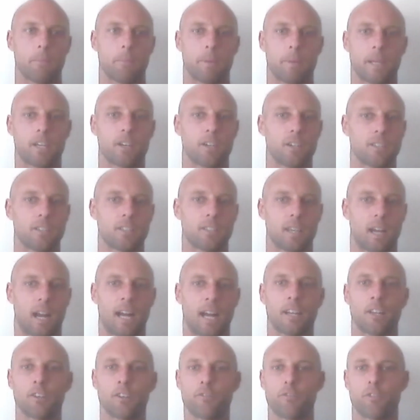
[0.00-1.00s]
Because
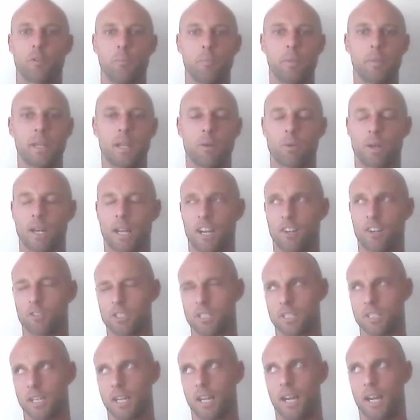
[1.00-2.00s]
I know for me, when I
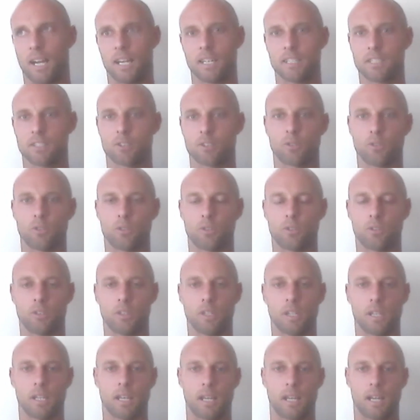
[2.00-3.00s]
was in high
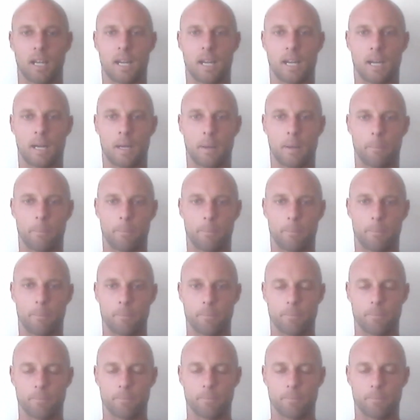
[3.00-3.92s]
school, the